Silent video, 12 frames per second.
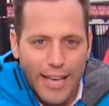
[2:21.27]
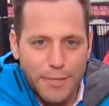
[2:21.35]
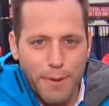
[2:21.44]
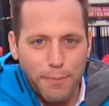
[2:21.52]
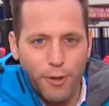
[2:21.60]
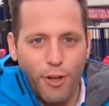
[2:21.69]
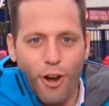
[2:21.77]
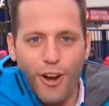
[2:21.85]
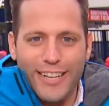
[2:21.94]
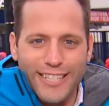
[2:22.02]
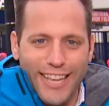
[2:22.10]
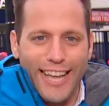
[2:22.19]
as people
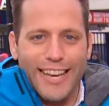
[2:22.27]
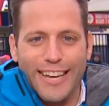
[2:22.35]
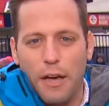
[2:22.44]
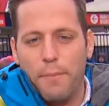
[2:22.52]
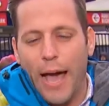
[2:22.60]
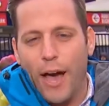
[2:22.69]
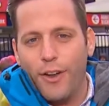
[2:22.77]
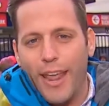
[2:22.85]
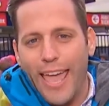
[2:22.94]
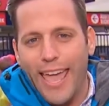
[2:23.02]
are excited about